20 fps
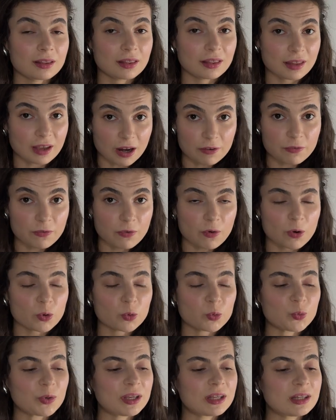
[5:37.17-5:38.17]

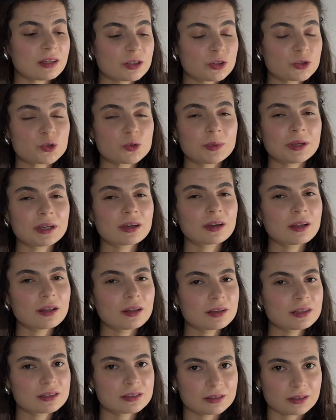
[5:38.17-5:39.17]
Therefore, we need to be
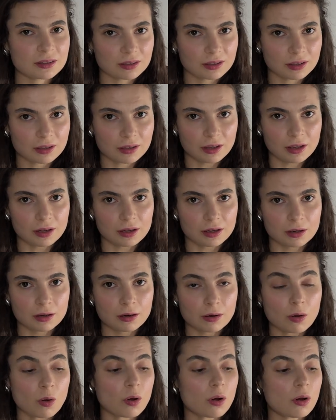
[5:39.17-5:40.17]
crystal
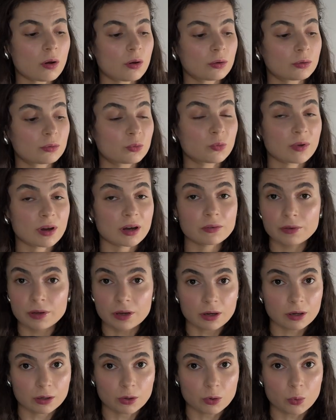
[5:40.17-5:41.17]
clear on where we
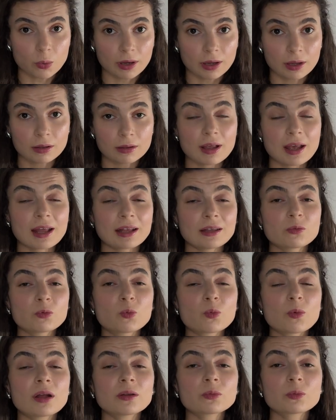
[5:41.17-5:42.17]
are going
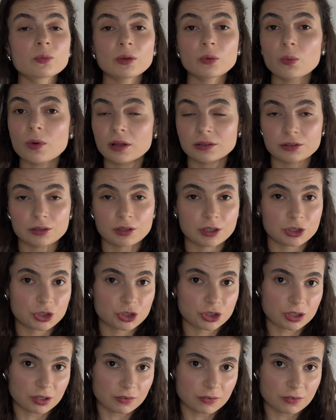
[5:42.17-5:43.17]
and what we want to
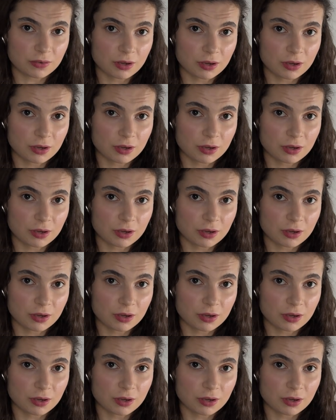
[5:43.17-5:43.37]
achieve.